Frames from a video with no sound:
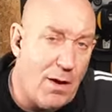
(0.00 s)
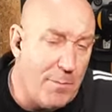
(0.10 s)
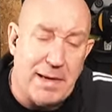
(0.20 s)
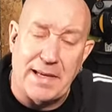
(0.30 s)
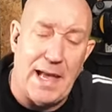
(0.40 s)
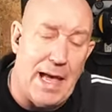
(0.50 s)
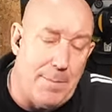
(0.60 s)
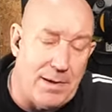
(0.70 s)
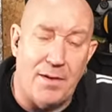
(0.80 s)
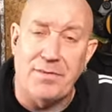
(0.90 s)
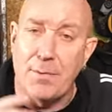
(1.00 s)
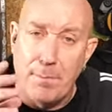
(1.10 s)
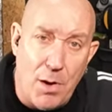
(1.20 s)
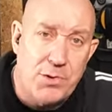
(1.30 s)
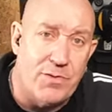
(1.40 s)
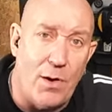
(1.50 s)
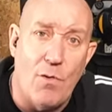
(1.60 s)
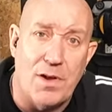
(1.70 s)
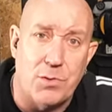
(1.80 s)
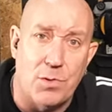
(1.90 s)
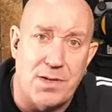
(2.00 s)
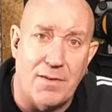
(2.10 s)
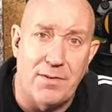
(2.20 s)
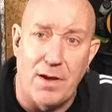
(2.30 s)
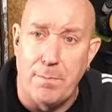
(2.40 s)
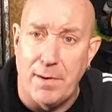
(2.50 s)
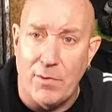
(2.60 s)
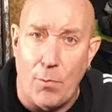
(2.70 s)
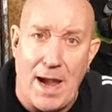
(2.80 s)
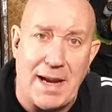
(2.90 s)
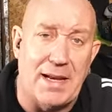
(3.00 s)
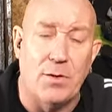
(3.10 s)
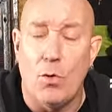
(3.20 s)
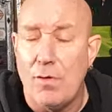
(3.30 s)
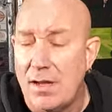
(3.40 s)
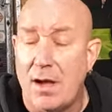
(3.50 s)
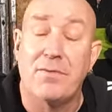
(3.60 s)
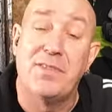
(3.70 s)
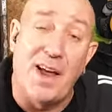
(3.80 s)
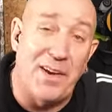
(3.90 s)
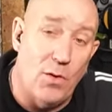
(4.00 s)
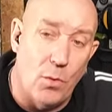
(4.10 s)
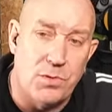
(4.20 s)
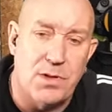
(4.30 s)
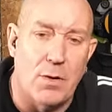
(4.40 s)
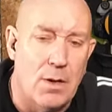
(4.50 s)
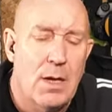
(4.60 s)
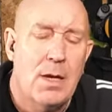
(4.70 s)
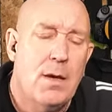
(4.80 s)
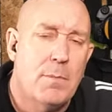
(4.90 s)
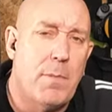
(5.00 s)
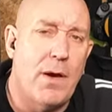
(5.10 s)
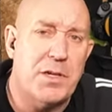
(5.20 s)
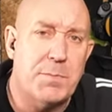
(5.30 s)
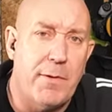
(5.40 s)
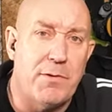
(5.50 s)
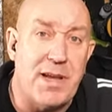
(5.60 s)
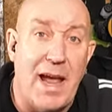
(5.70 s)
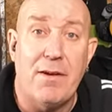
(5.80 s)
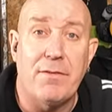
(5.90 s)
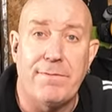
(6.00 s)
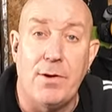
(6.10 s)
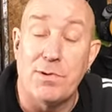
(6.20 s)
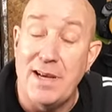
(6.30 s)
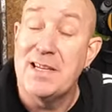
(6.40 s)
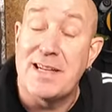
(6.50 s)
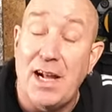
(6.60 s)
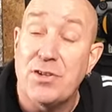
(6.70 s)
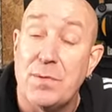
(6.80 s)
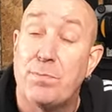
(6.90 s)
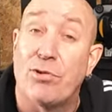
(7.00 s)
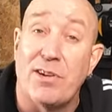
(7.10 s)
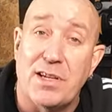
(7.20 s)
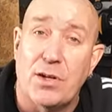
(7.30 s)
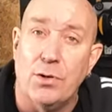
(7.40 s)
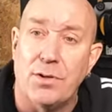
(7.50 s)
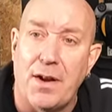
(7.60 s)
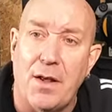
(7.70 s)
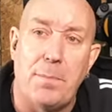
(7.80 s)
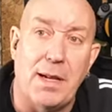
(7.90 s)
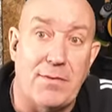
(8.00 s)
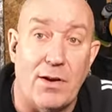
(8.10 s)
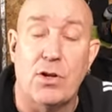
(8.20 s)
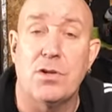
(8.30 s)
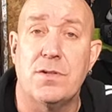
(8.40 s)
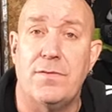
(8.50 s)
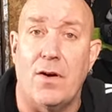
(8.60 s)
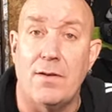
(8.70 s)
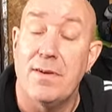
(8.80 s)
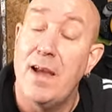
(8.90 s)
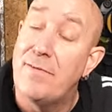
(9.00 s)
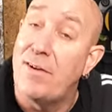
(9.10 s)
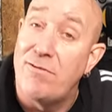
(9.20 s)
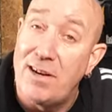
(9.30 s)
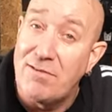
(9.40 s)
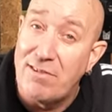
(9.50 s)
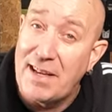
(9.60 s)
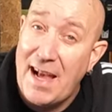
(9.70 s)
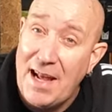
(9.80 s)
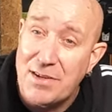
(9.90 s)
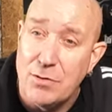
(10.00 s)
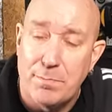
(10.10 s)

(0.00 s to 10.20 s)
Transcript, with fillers: I've been camping, I've done most of that, all that sort of stuff, you know, bivouacking, all that, I've done it all. So my experience out in the field is actually pretty good, and I believe I could survive if I really, really had to.